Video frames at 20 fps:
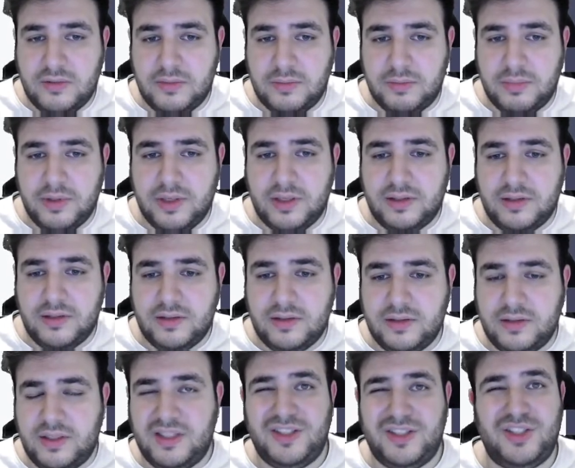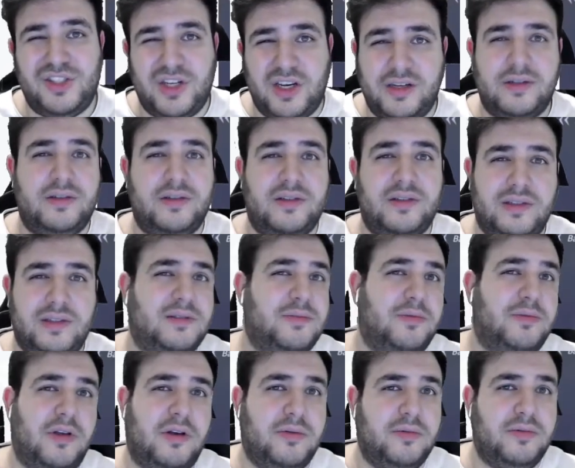but in general, it's
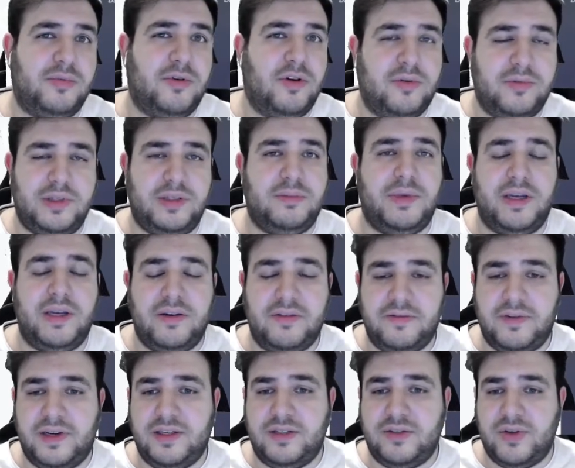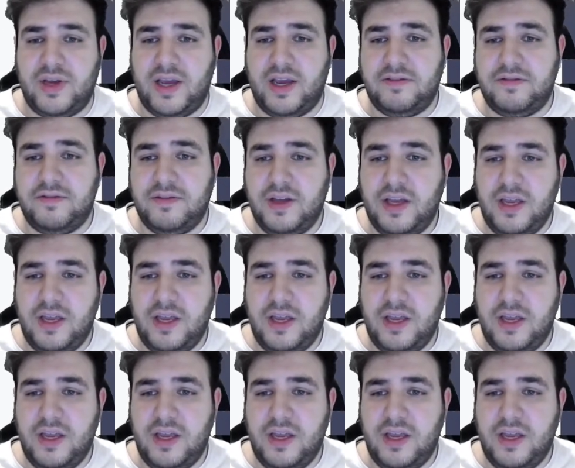probably a better thing to have,